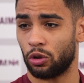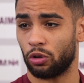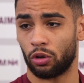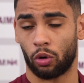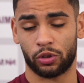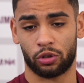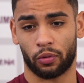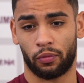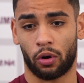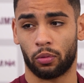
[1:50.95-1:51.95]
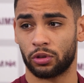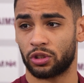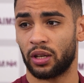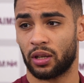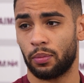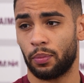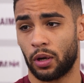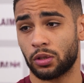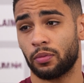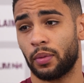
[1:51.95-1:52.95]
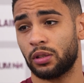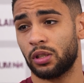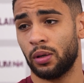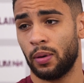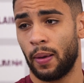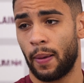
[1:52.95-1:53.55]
you know, and always looking forward and trying to keep a positive mindset.